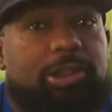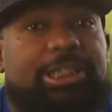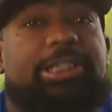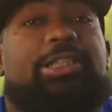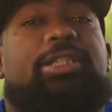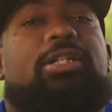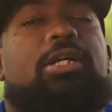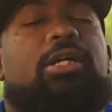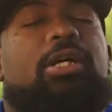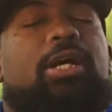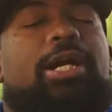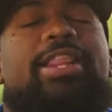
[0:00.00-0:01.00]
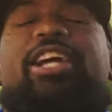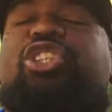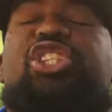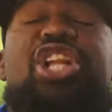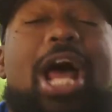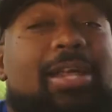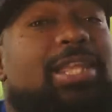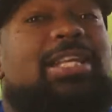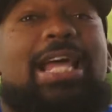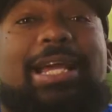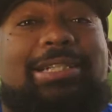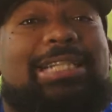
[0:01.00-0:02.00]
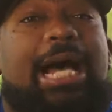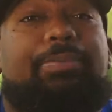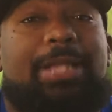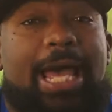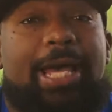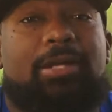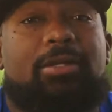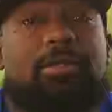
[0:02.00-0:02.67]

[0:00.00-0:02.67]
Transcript: season. Now, there's nothing that can top that.